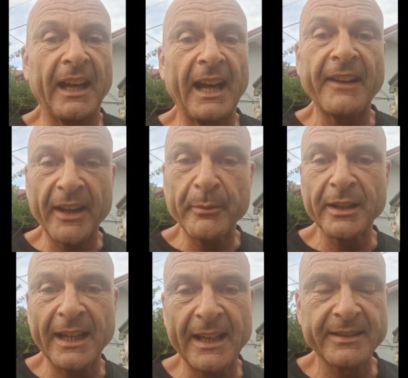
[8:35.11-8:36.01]
and they would
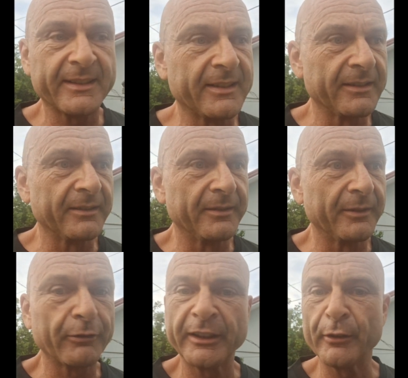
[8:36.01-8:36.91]
last
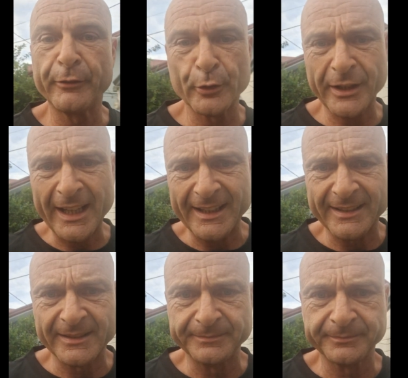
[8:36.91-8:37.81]
3 or 4 days.